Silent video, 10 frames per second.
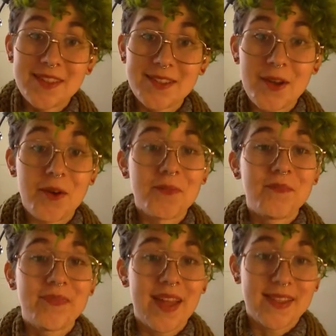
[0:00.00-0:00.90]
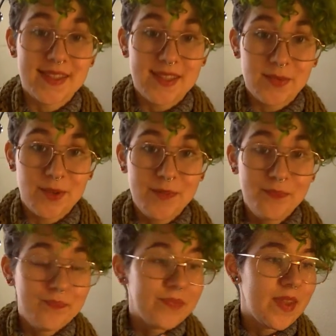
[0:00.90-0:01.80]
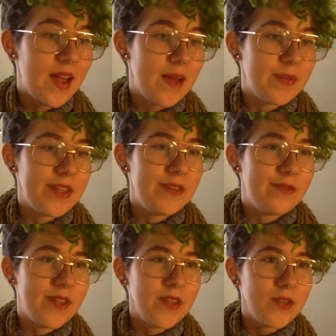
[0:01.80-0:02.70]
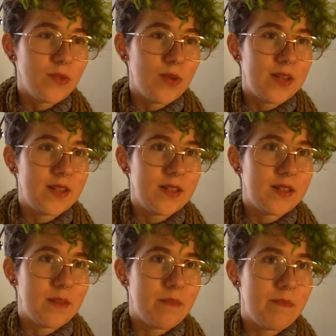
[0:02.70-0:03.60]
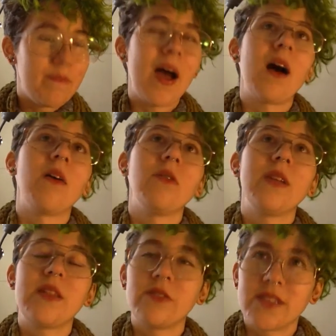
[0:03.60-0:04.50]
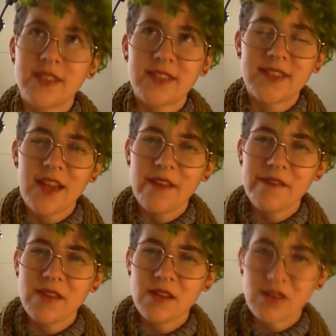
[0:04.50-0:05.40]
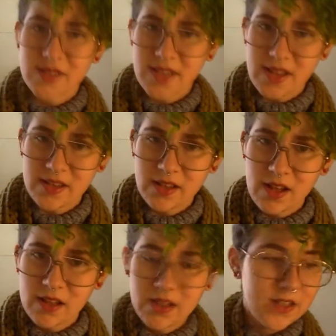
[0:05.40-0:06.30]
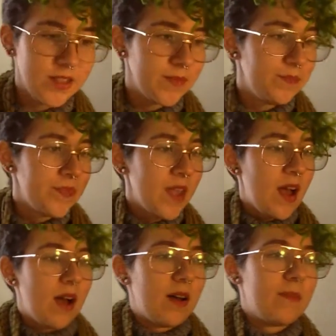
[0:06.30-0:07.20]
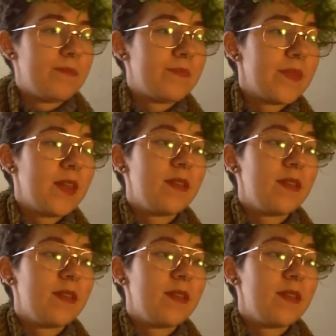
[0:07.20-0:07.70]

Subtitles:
So, that's this one. I believe this was about either $7 or $10.